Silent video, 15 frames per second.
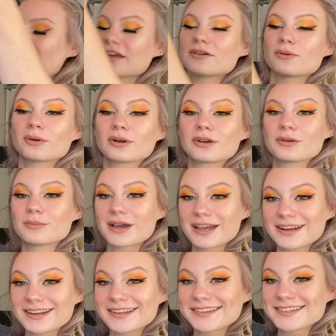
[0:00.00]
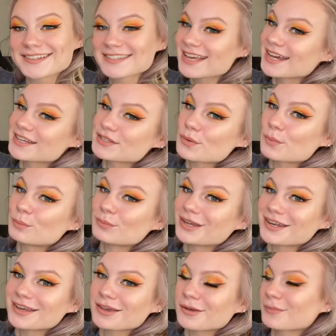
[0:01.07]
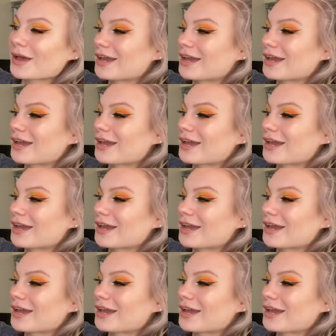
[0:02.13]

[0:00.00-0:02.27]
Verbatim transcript: I ordered mine in the size medium.